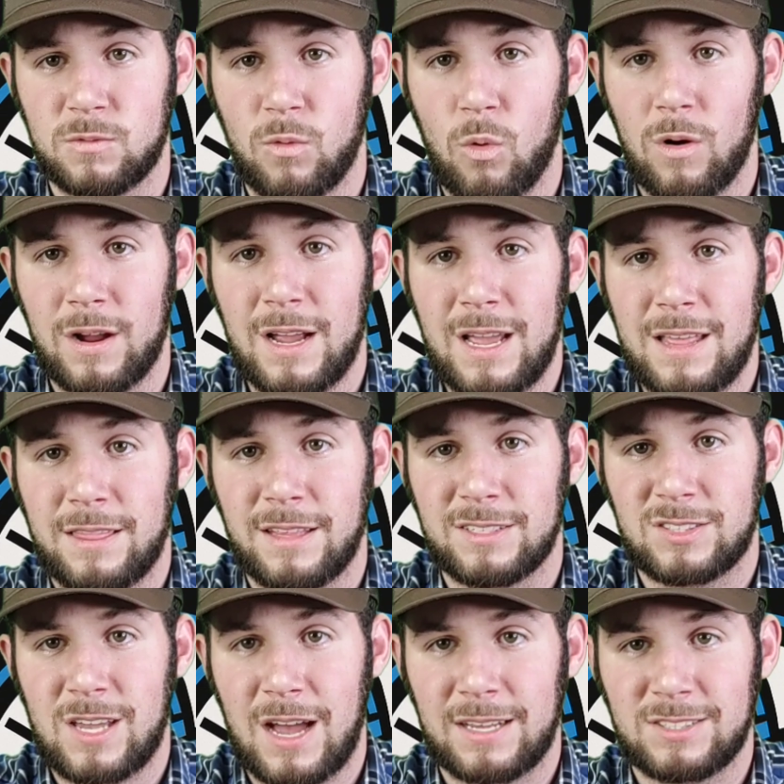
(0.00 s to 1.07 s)
for,
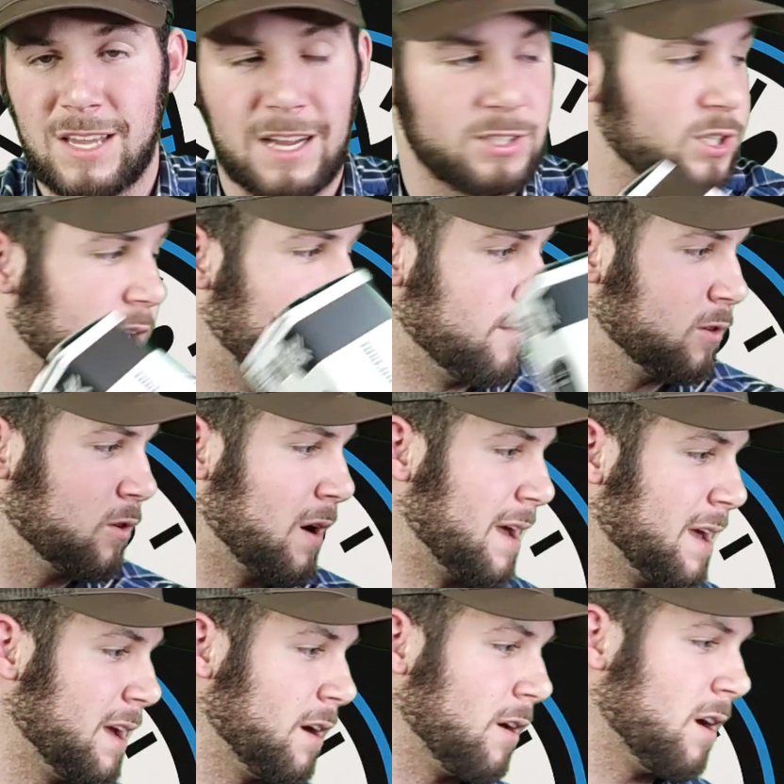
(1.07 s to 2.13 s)
this guy's got you covered
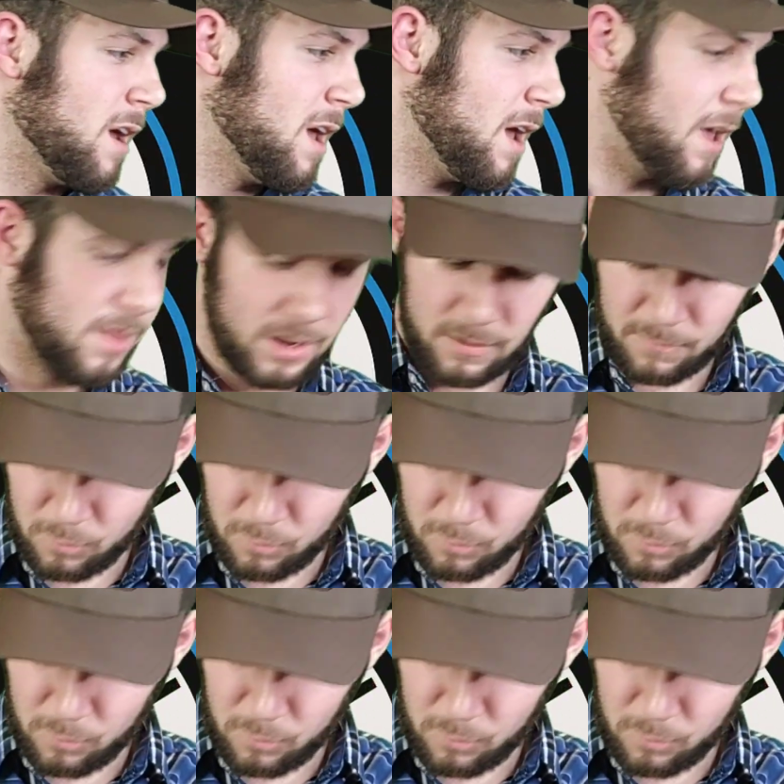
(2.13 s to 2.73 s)
right here. And then,